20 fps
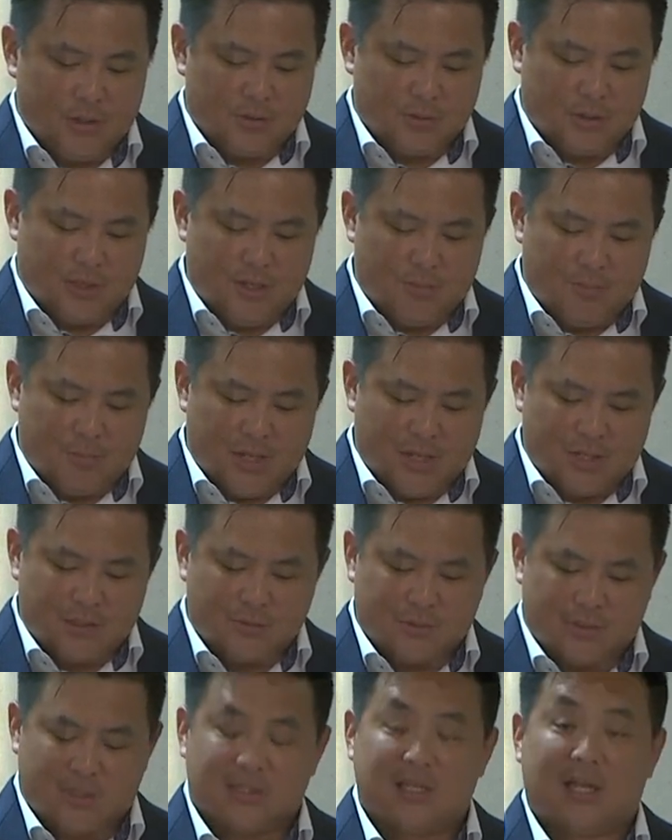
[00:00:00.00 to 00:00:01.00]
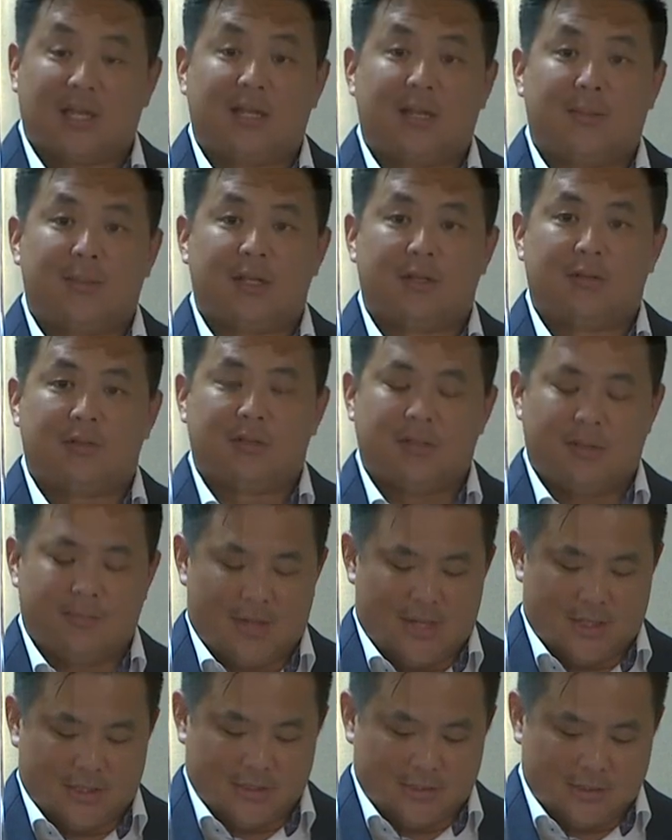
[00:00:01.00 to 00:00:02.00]
to keep pace with the dynamic
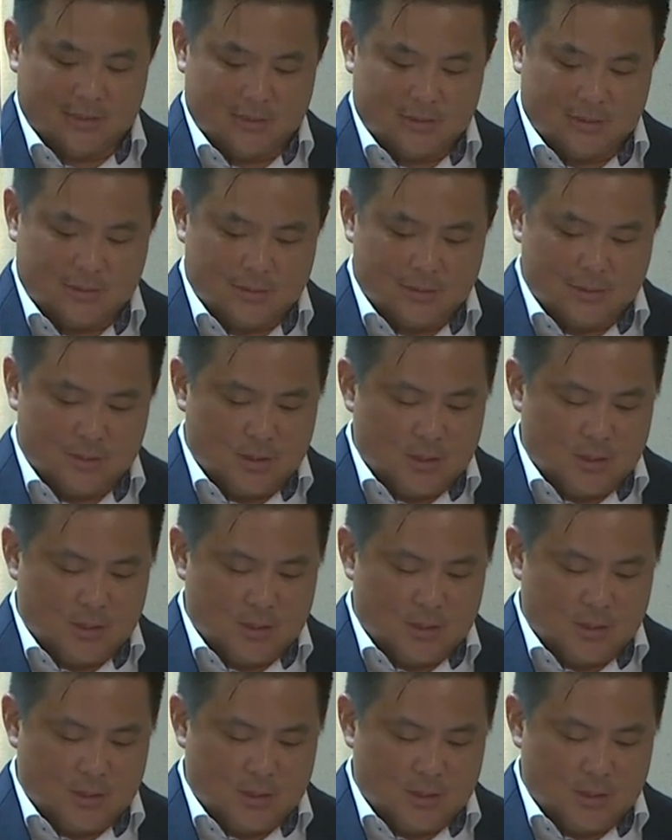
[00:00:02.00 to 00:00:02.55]
demands.